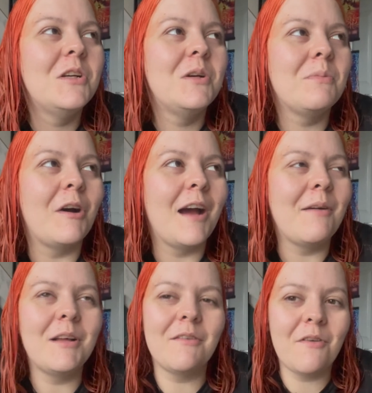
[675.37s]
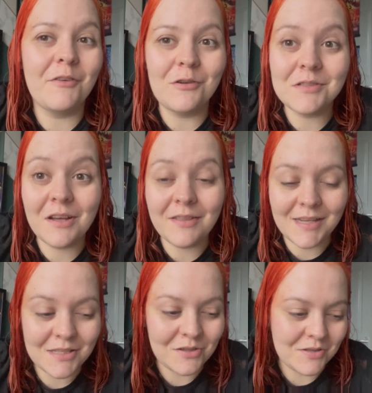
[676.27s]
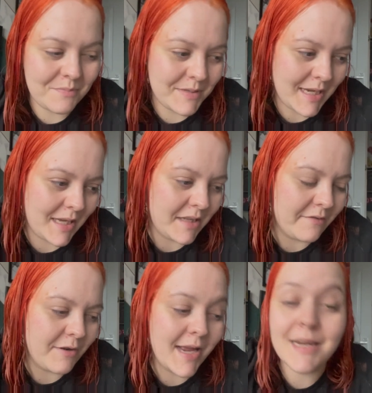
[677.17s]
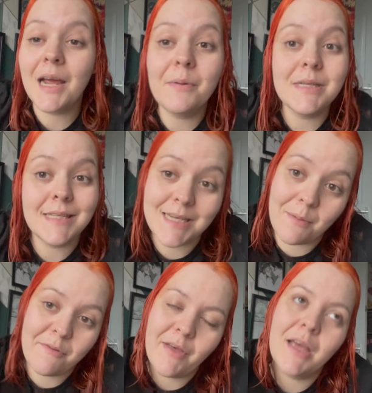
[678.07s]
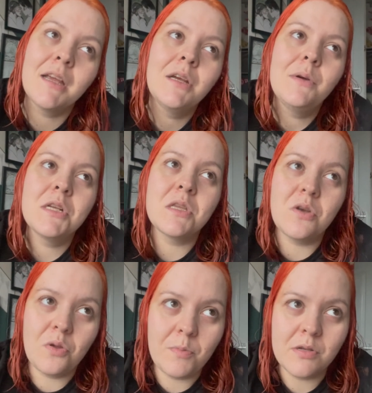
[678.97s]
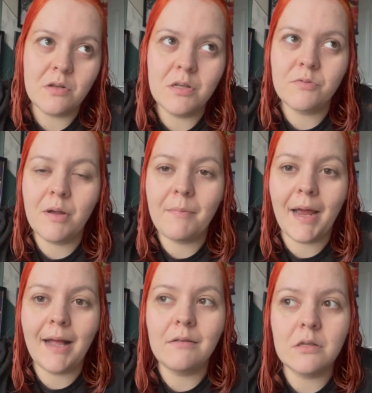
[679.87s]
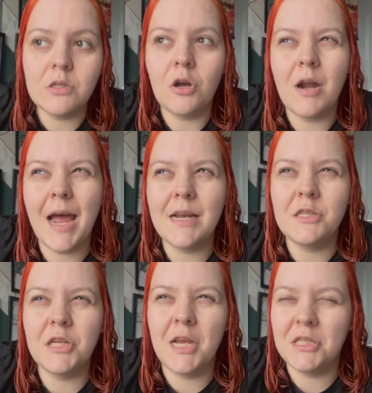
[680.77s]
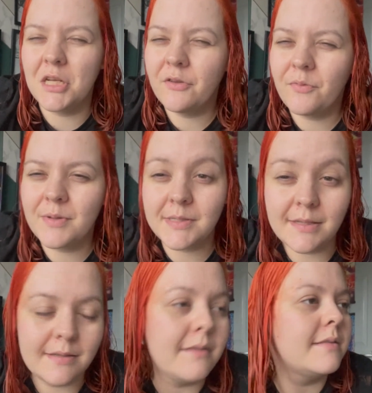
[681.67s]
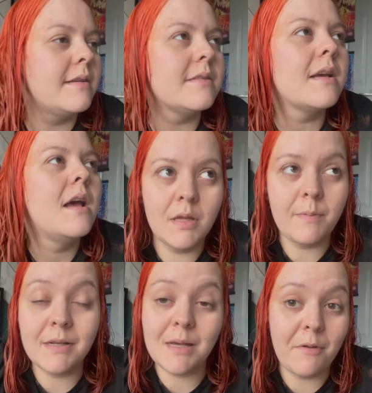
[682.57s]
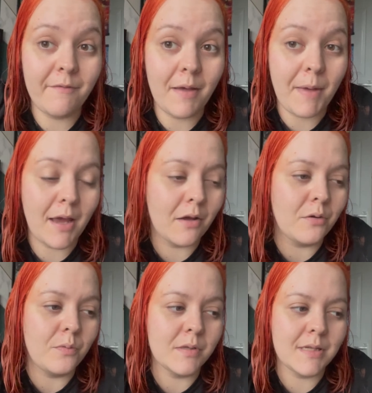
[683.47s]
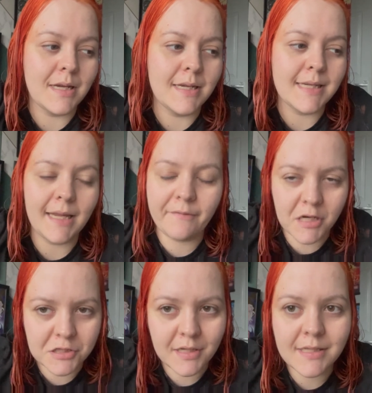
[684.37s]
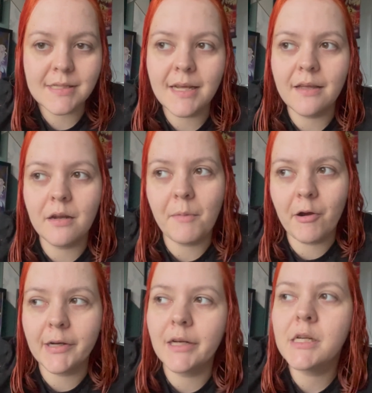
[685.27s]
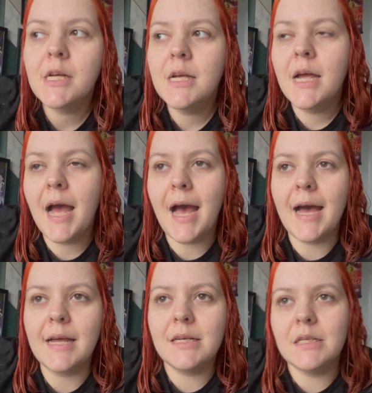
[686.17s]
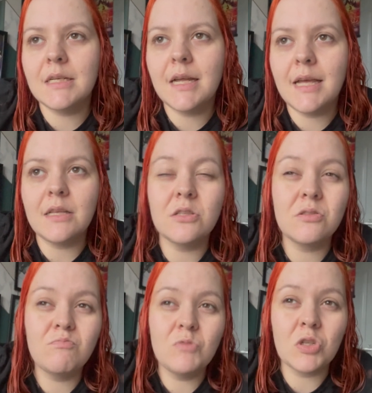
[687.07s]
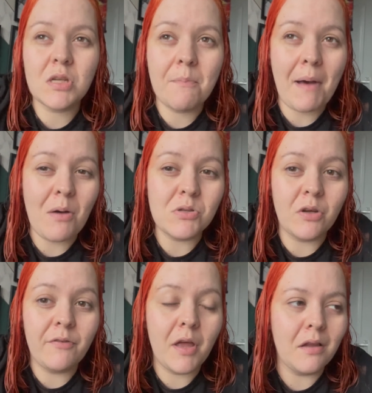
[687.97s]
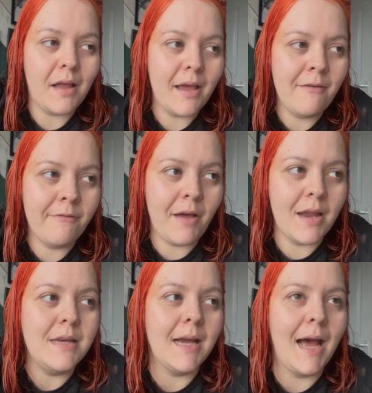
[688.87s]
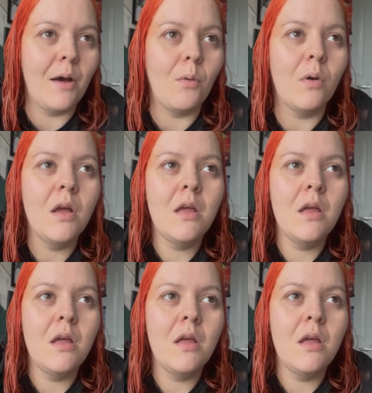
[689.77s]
But I will give you thoughts on these shows in particular. Friday night I went to see Tammy Faye, which is the new musical. It's written by Elton John and Jake Shears from the Scissor Sisters. It's about Tammy Faye Baker, who was a televangelist in America, and it's just about sort of her life and how